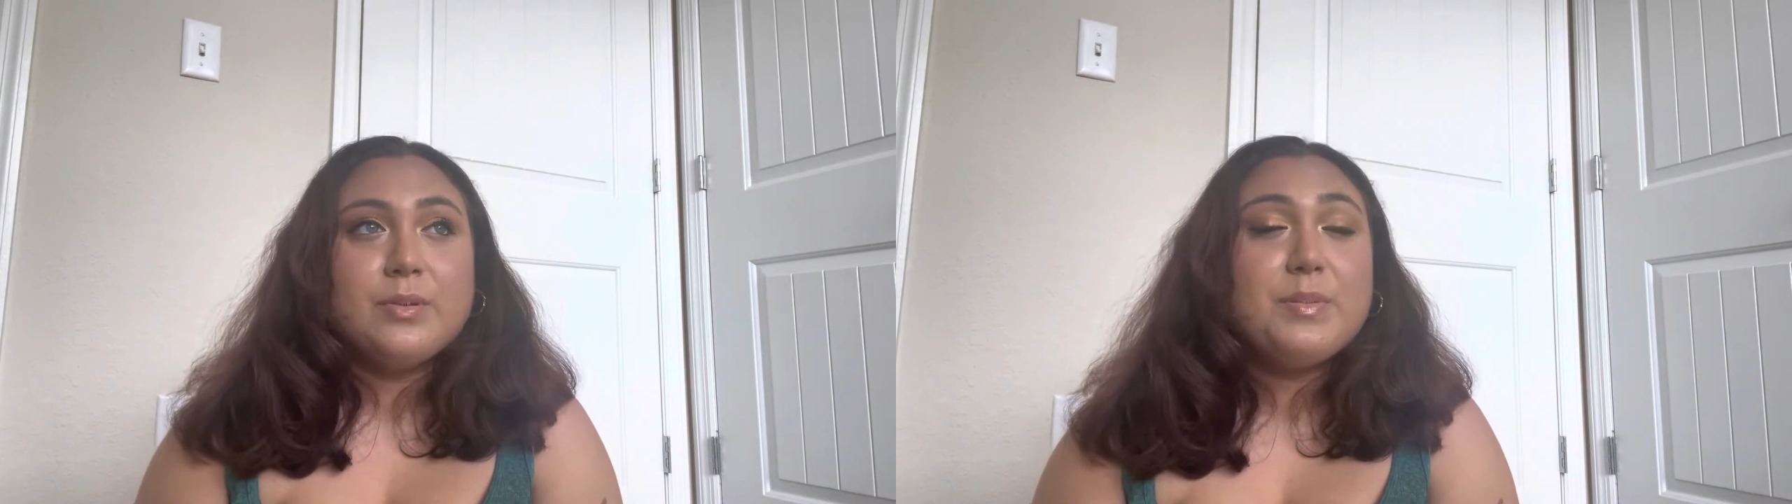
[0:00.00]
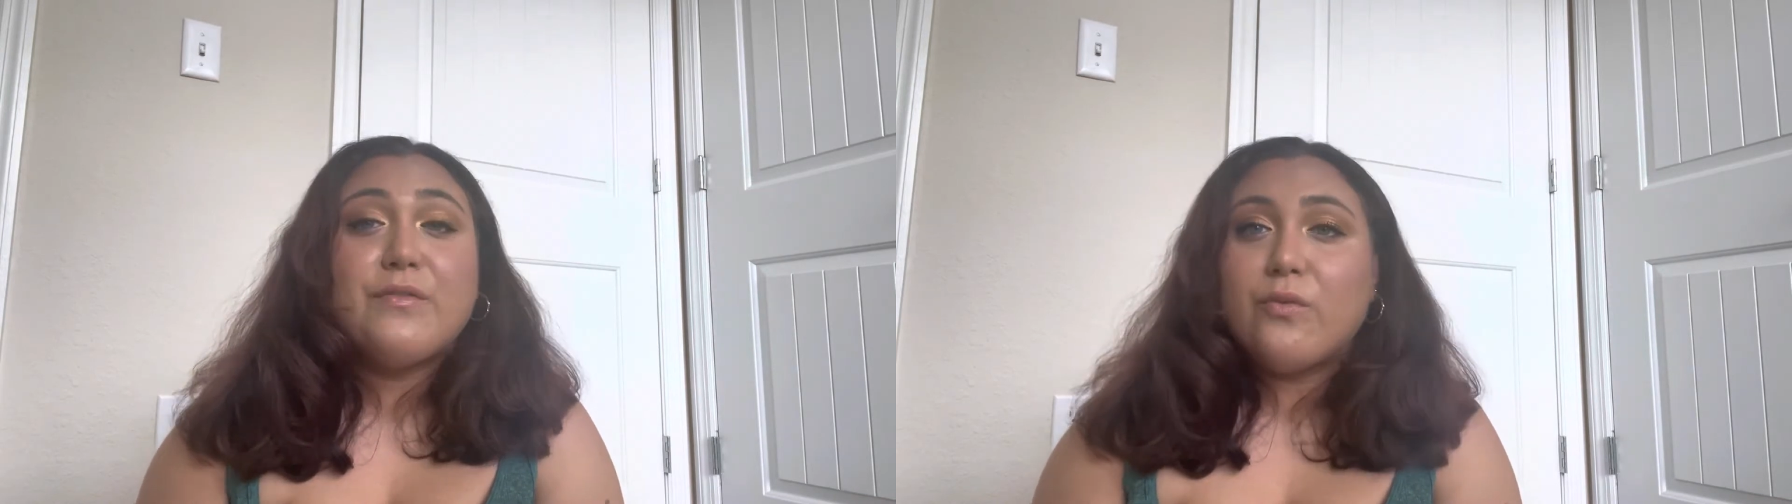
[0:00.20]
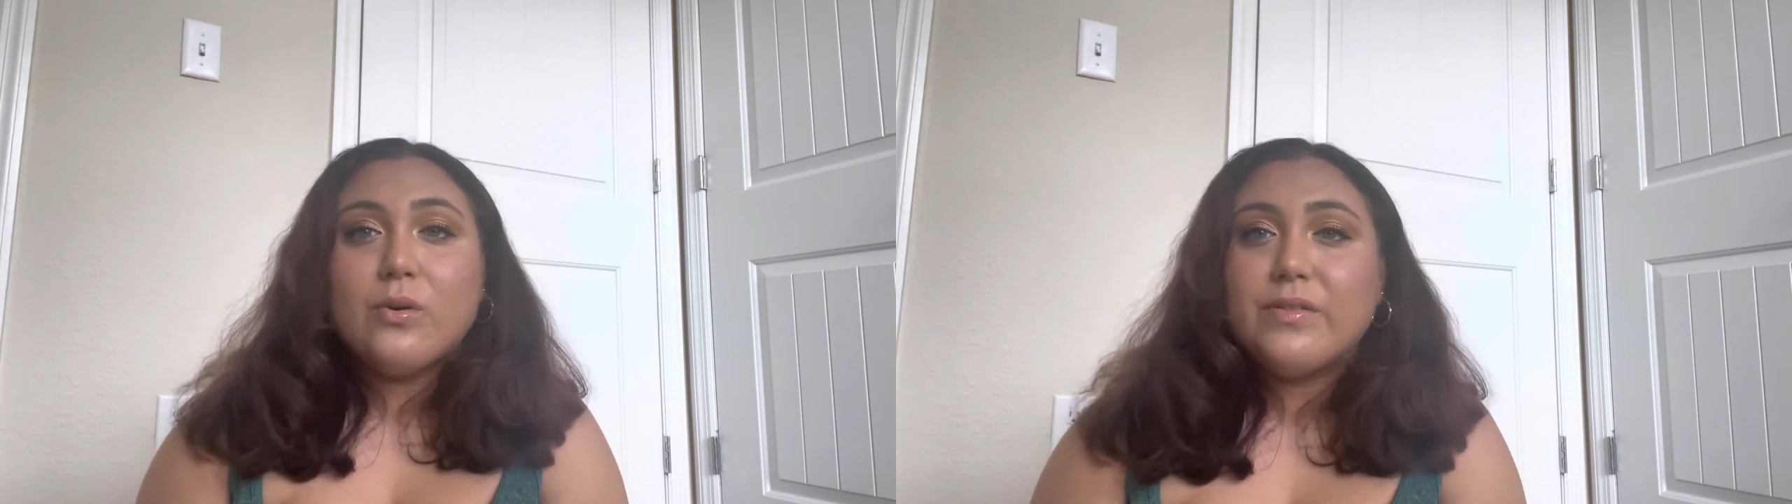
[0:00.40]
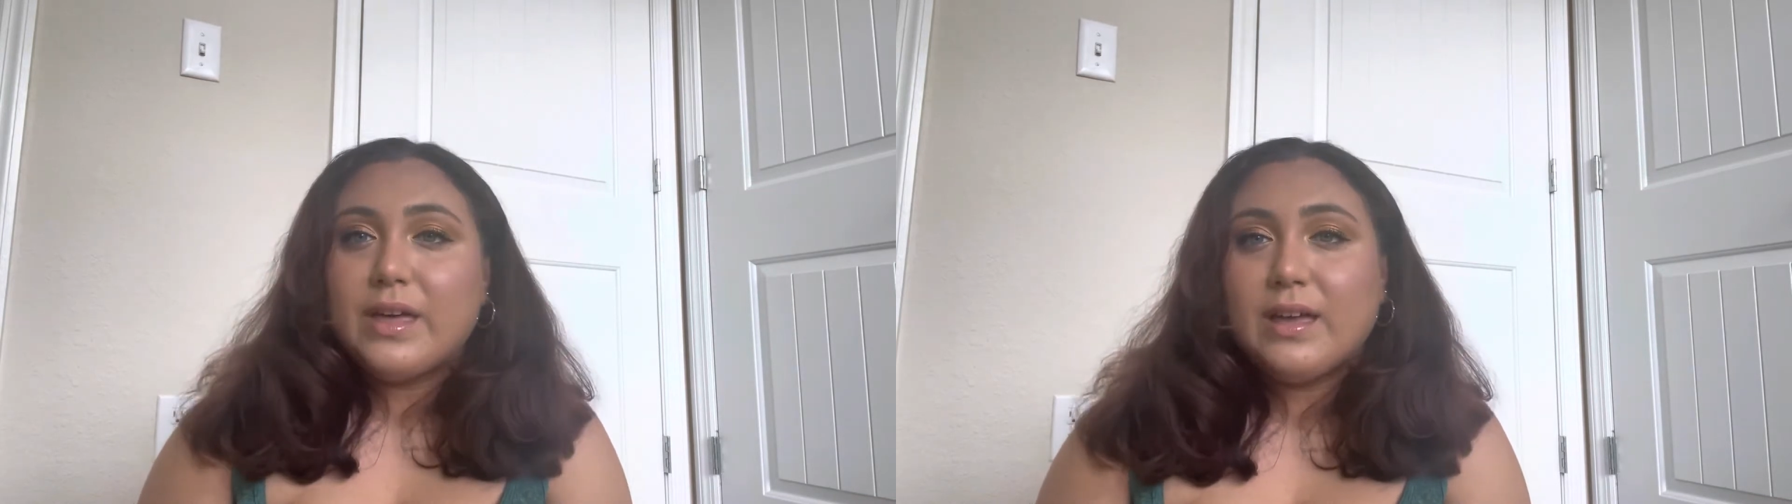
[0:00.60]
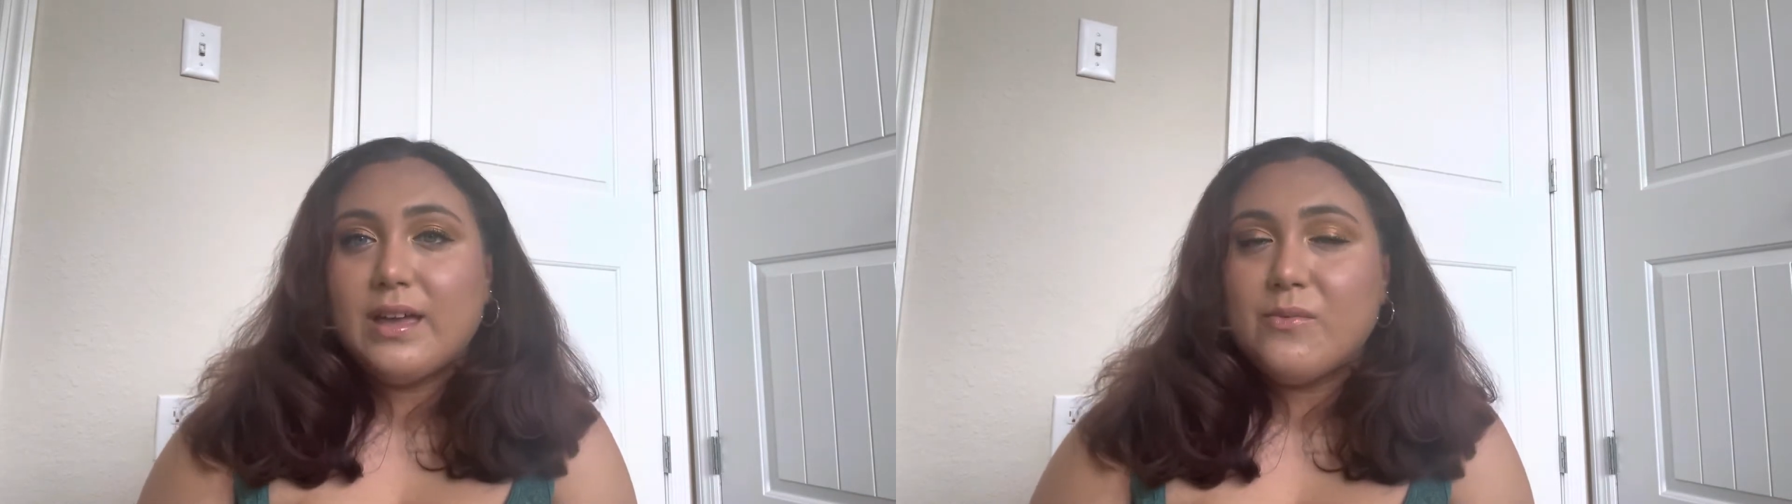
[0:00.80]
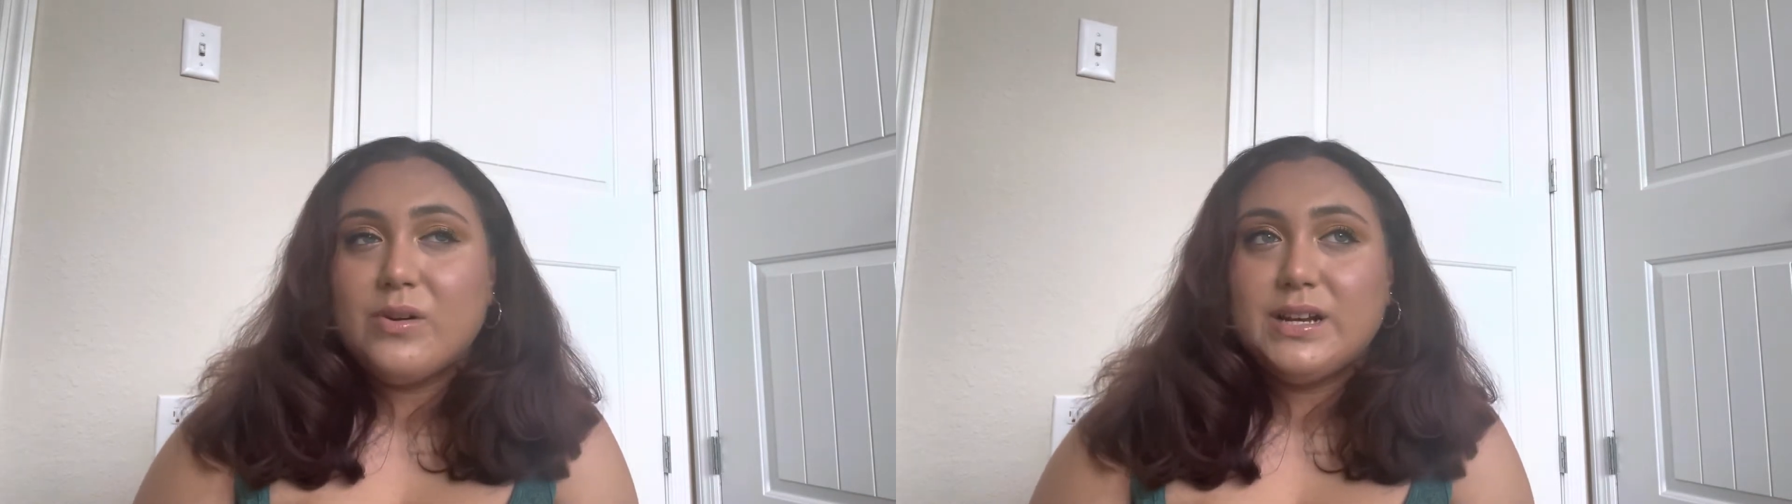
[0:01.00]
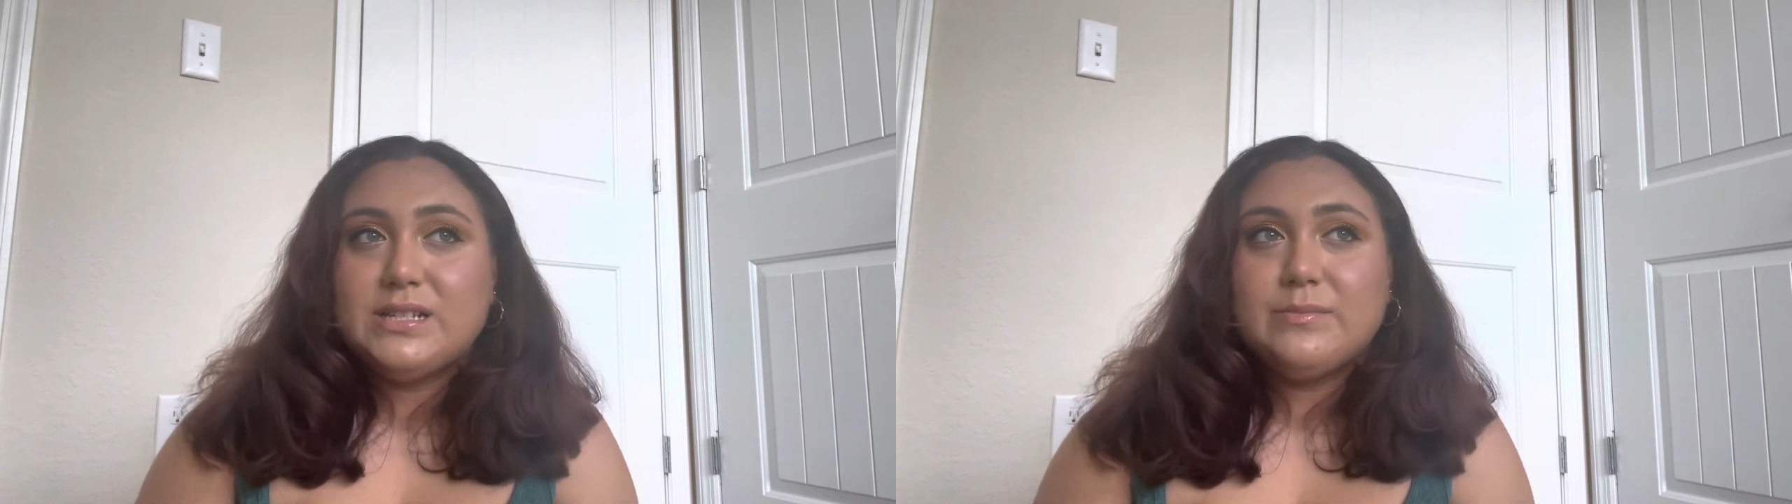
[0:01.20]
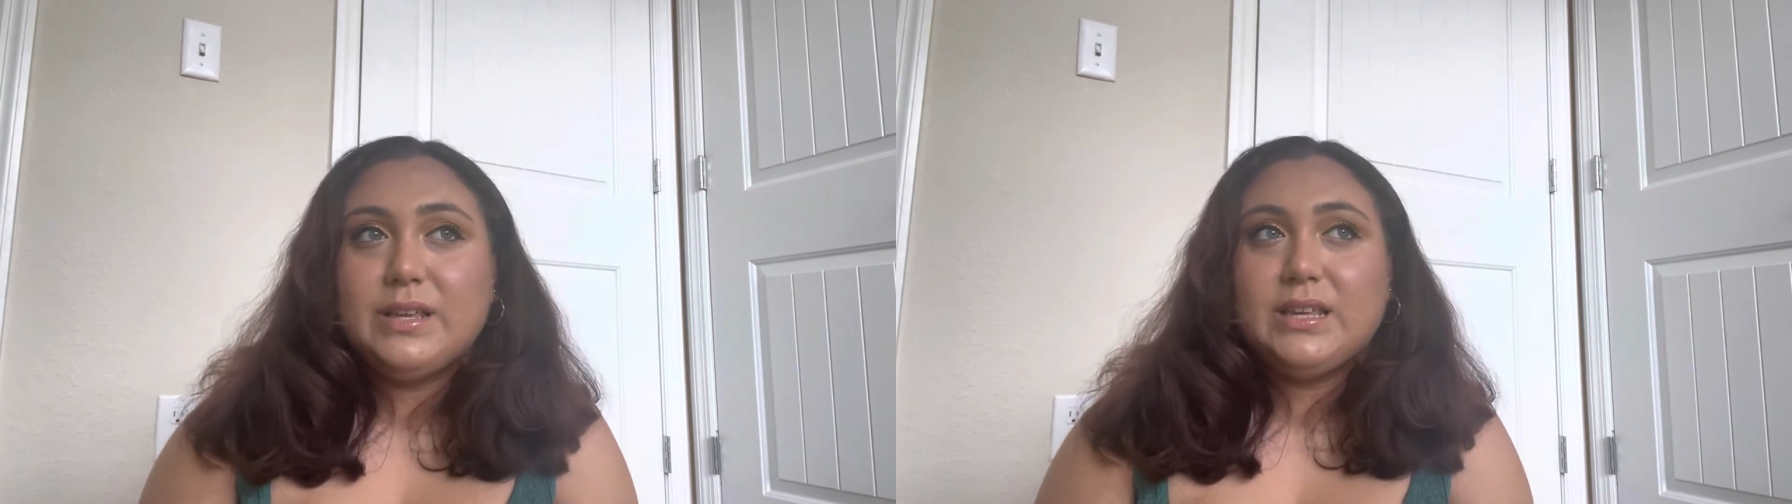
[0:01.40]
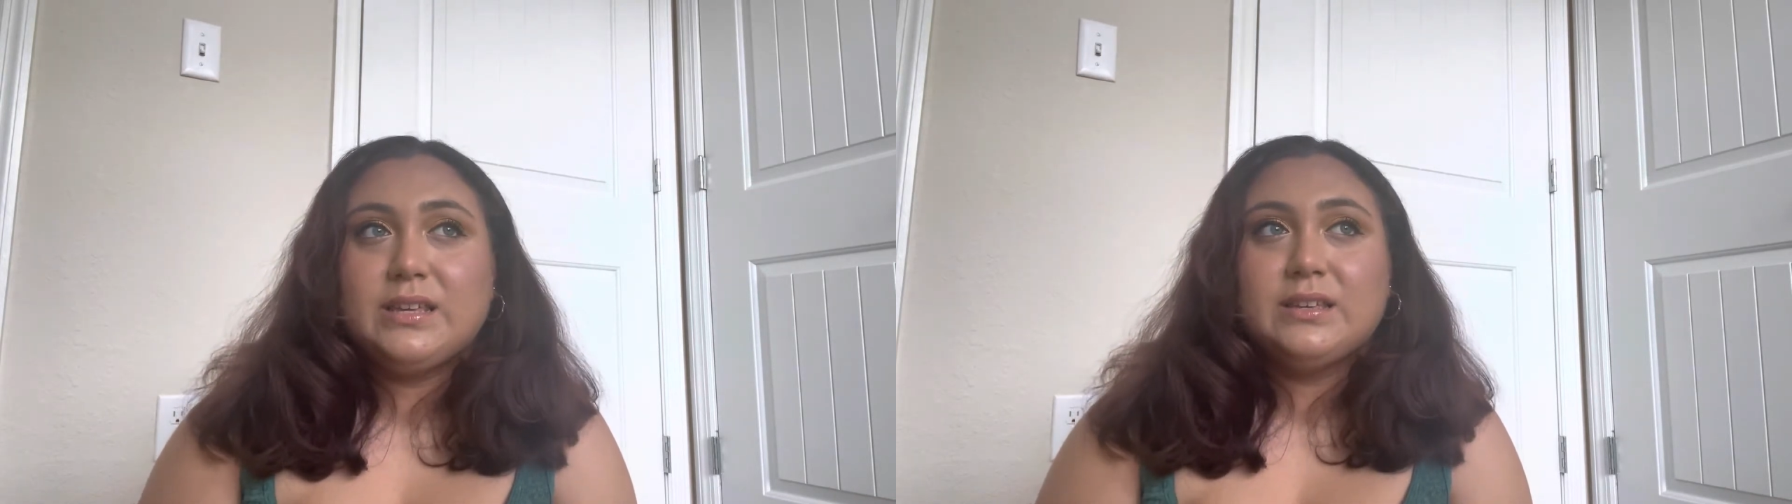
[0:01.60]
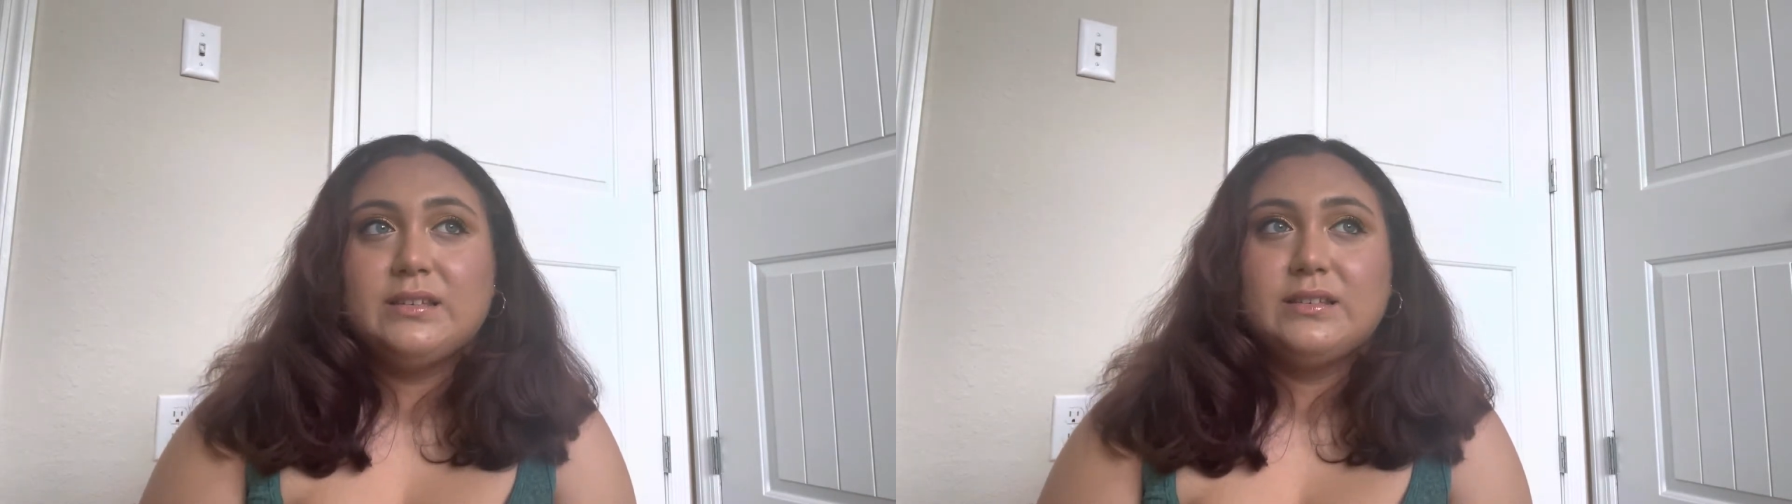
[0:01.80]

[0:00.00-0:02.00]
before that I wanted to make,